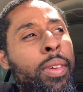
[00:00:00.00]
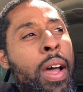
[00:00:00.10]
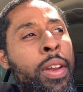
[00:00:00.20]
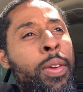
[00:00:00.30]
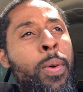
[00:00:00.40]

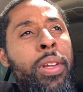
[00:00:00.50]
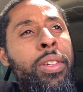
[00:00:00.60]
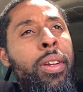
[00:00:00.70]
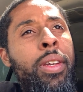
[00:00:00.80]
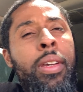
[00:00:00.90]
How do you want
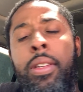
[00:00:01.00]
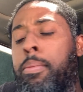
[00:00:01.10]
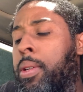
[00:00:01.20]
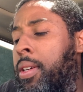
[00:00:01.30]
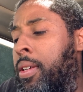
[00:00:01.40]
your end to
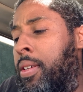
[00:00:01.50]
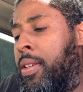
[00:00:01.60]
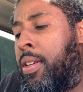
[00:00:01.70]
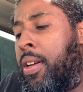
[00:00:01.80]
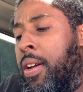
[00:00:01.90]
be?
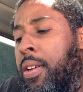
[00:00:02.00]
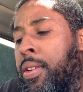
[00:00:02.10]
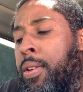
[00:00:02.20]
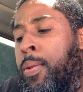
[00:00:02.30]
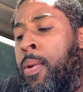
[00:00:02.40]

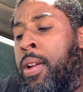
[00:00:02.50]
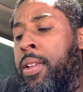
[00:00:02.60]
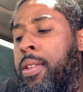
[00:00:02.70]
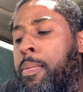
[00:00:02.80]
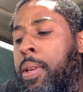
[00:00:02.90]
Do you want
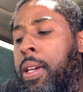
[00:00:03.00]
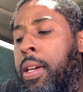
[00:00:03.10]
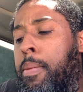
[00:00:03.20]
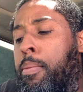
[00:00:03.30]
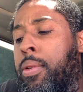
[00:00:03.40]
it to be
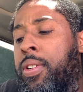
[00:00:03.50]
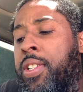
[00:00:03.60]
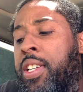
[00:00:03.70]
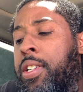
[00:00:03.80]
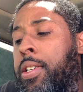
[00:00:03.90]
in
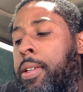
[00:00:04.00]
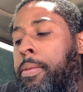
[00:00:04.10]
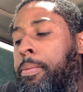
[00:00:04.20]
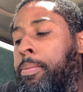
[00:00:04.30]
perdition?